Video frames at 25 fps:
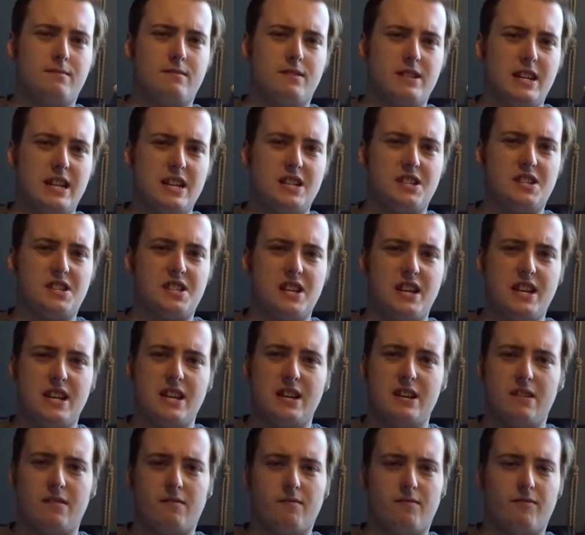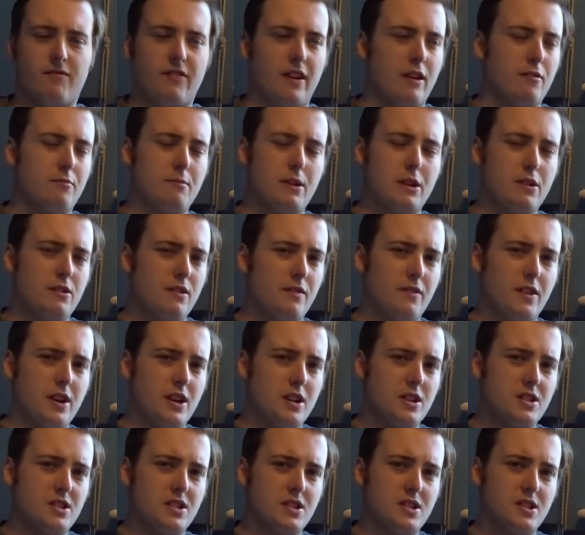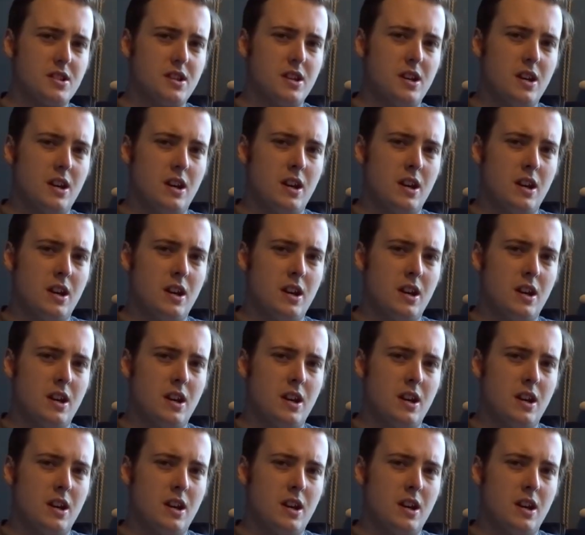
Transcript: DC film universe.